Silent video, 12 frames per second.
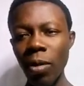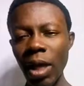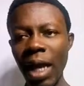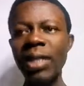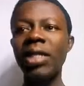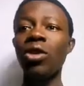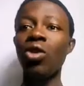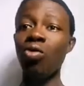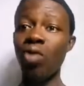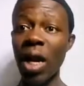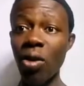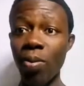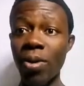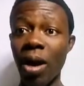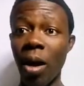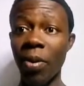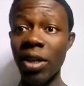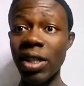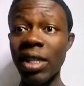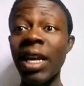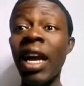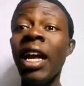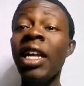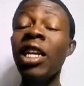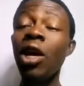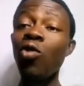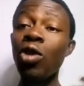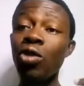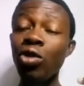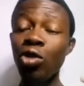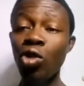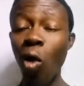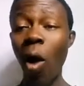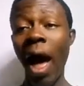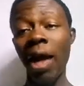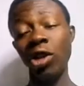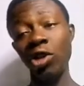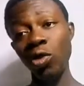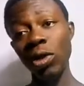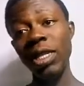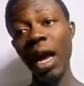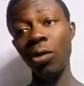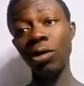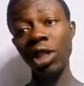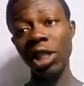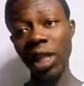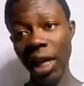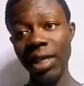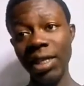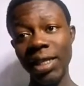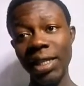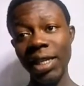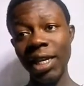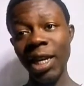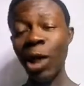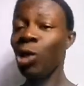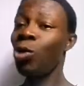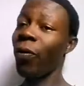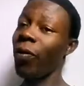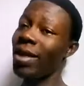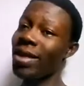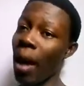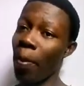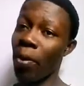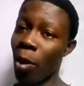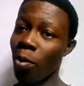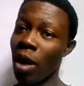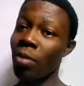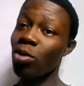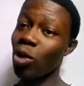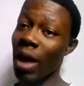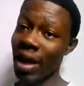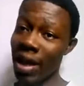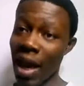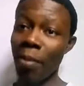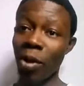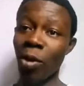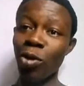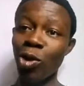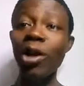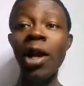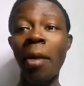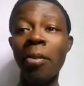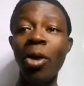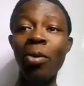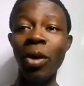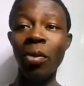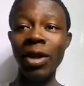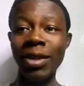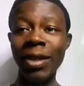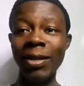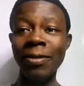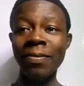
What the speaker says: and say, oh, Buhari will be our president. They will go and use their own chest to face that problem so that he can become the president.